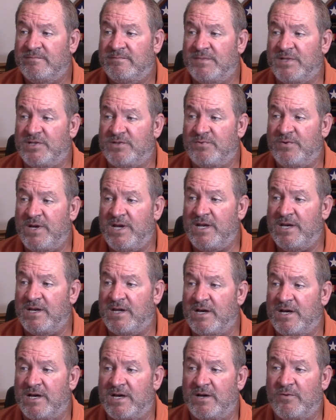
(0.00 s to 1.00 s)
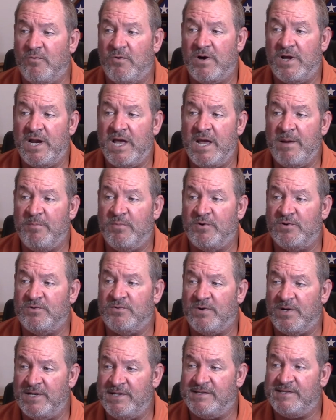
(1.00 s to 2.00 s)
between uh, one April
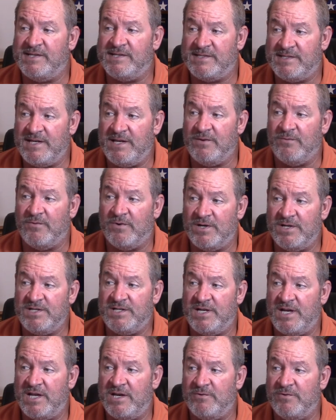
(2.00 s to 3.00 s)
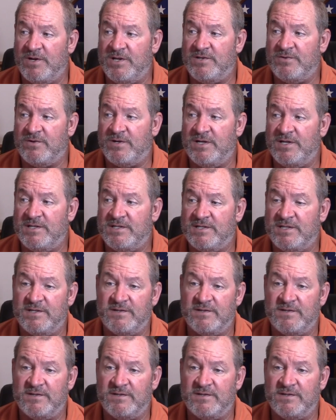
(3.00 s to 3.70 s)
twenty sixteen and one January twenty